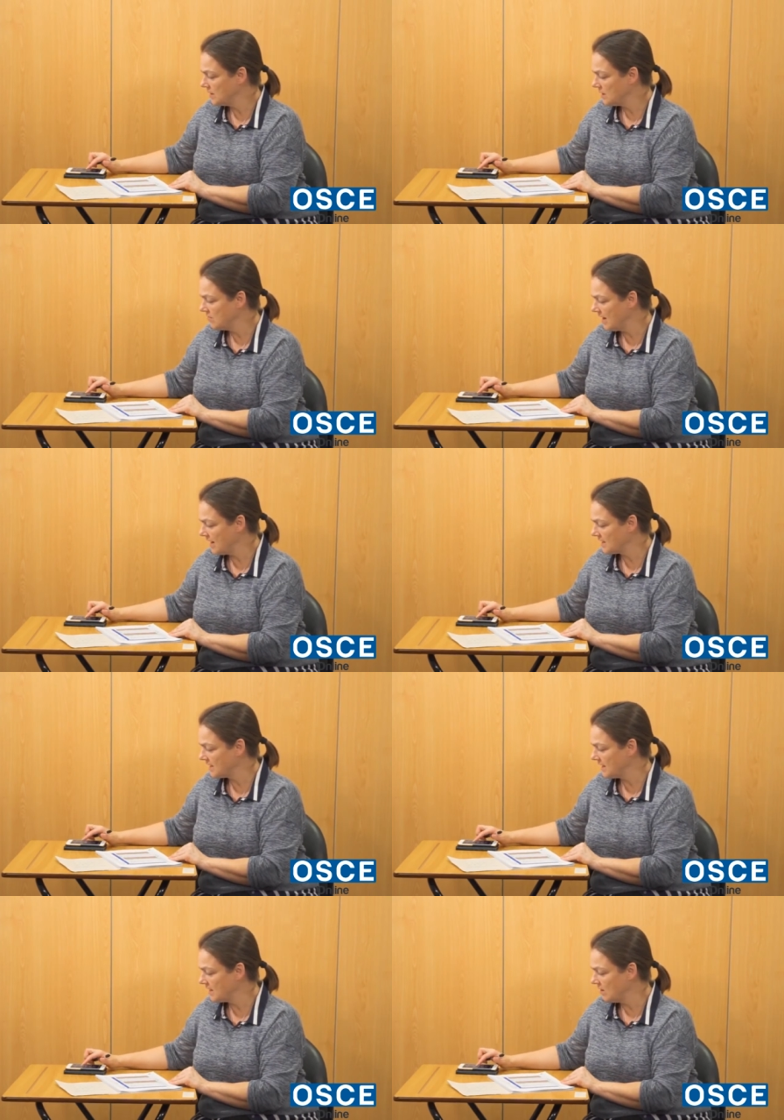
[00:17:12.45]

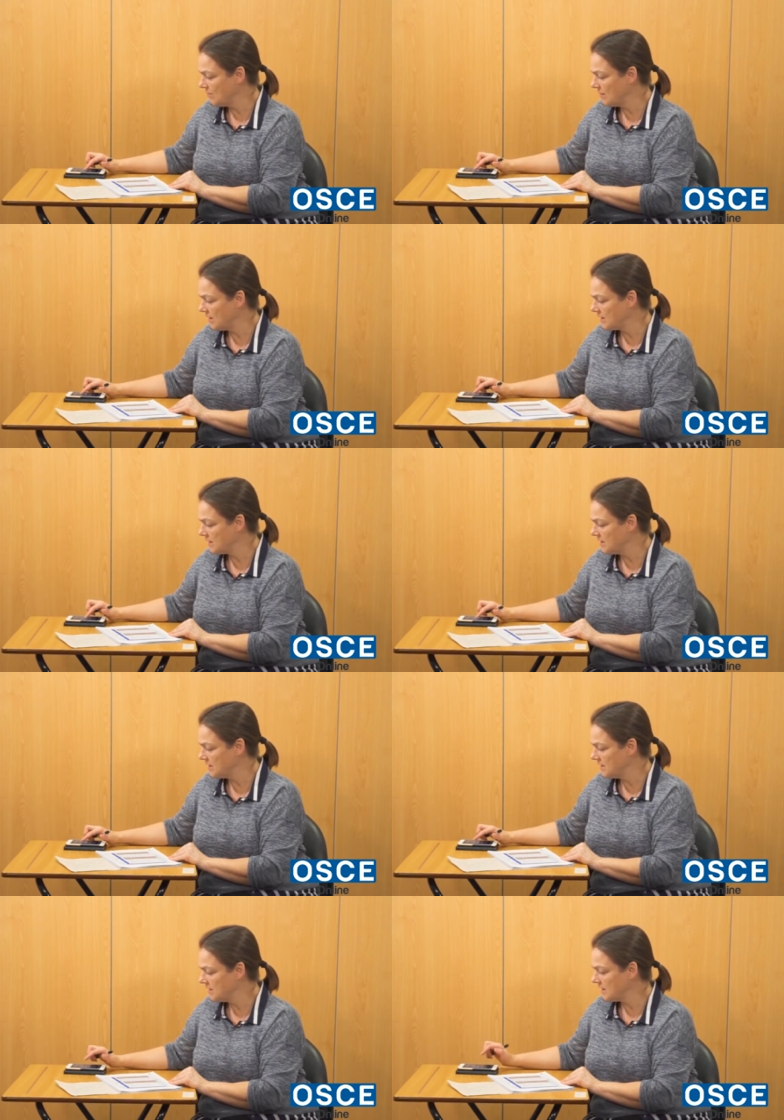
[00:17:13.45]
correctly on my
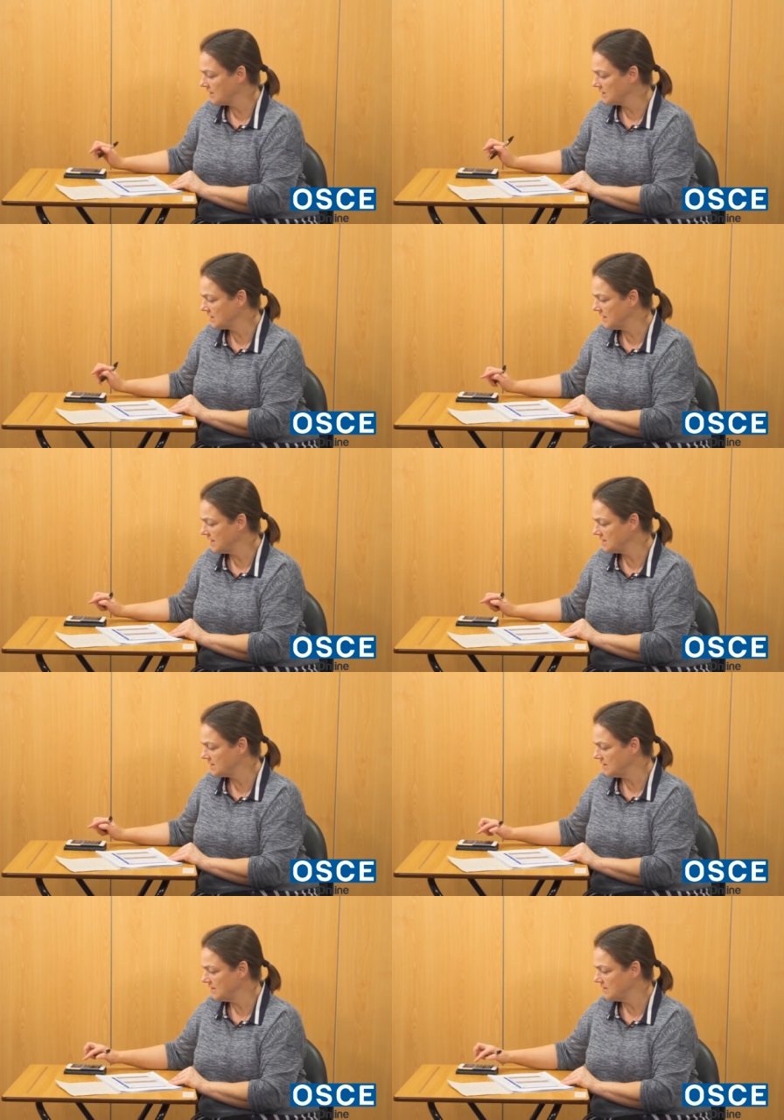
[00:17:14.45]

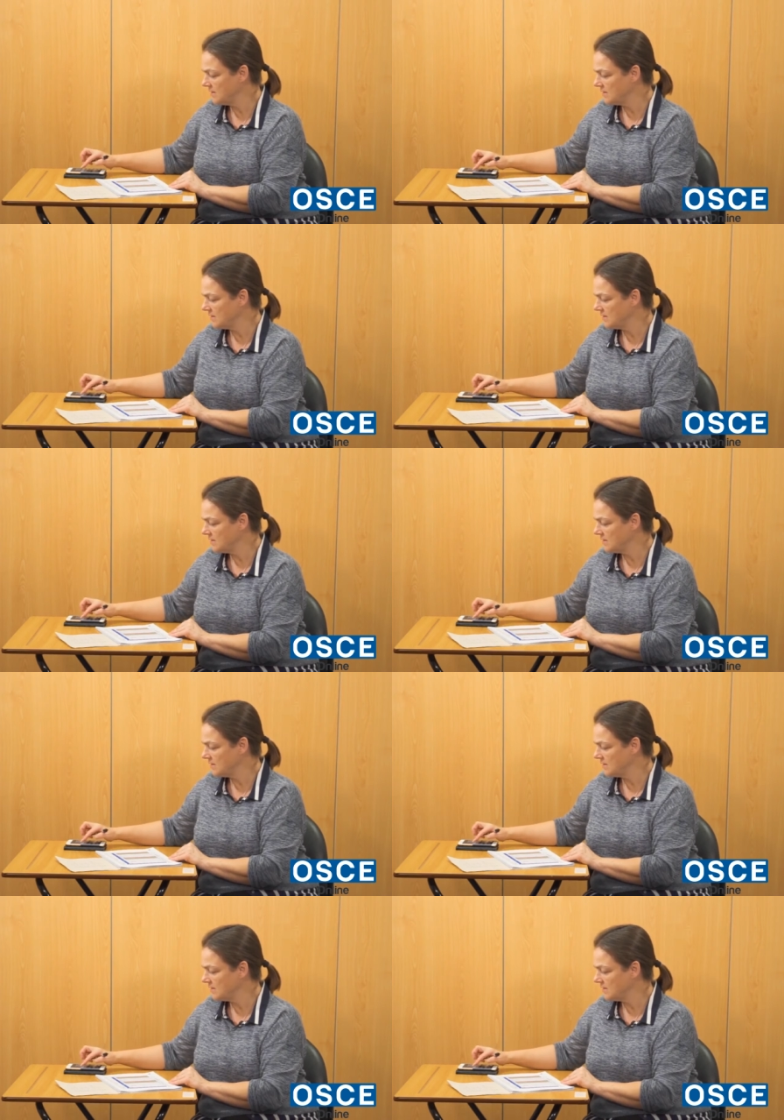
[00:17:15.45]
calculator.